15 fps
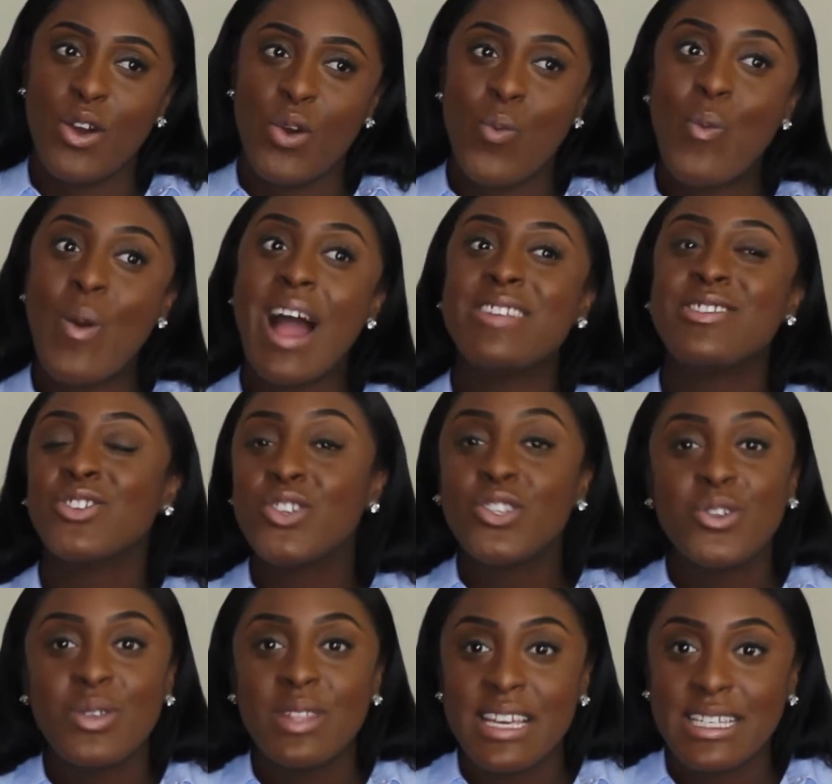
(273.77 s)
why did you
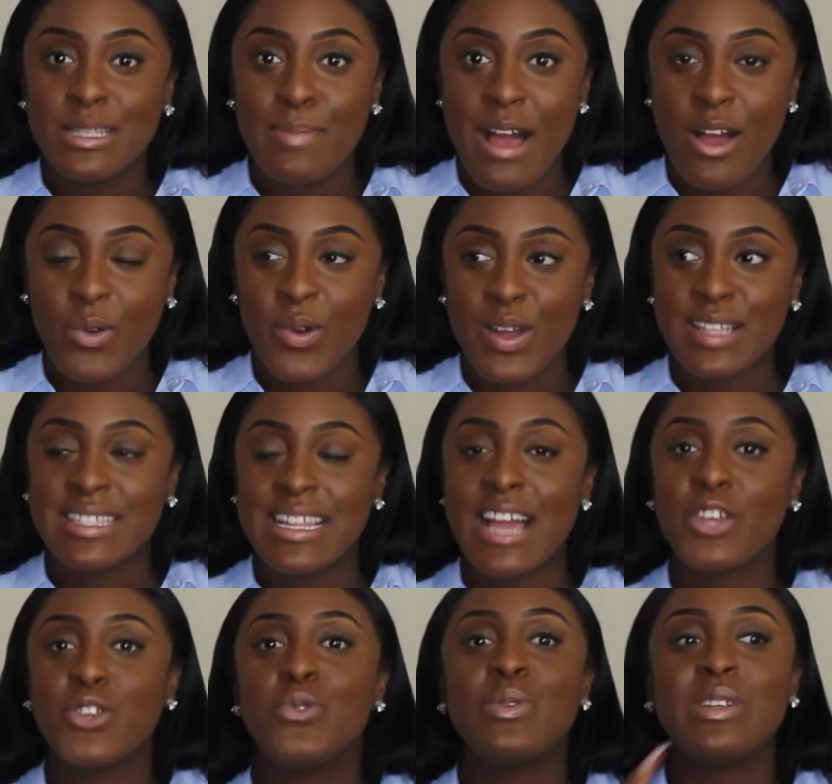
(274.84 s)
do things backwards?
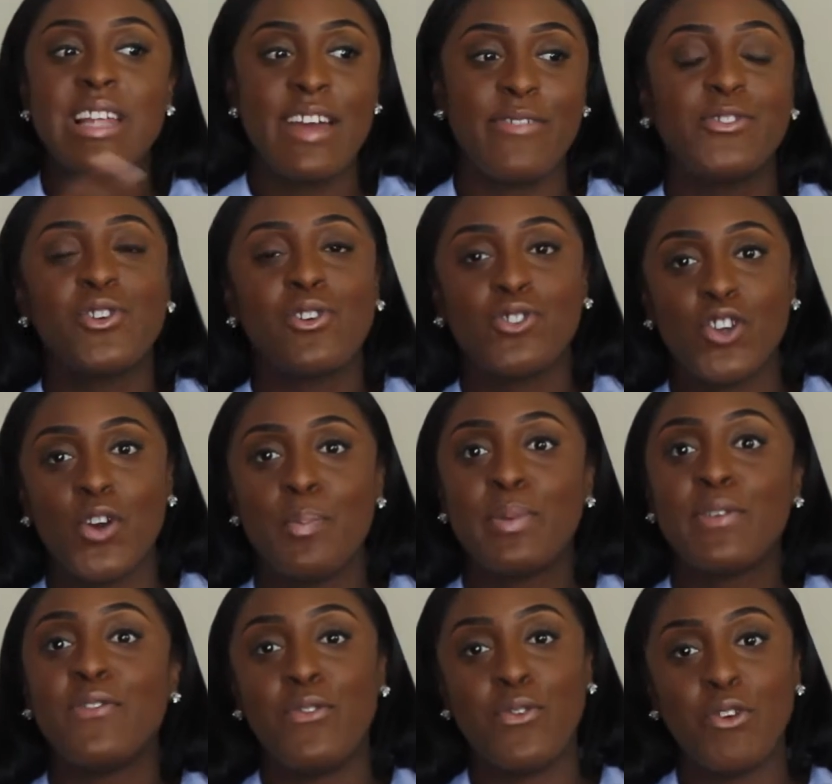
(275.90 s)
Like, you left your job
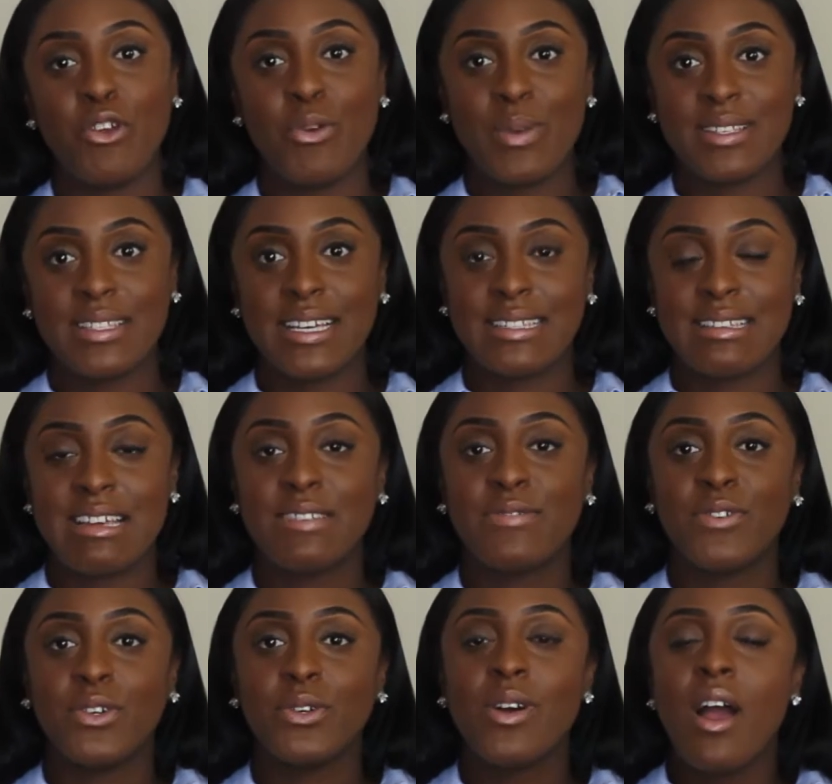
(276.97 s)
before you were
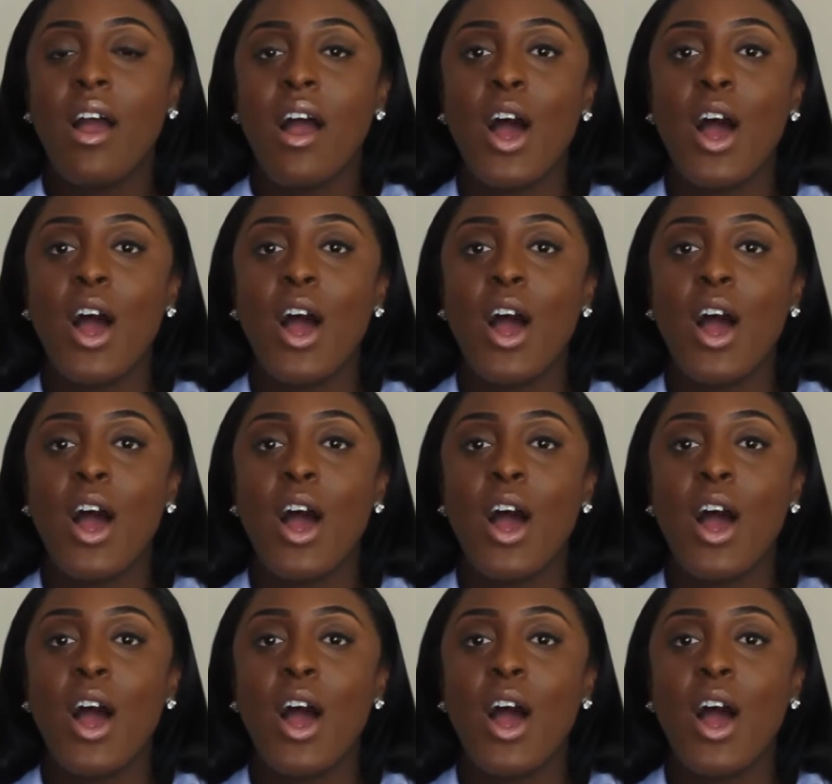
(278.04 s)
successful.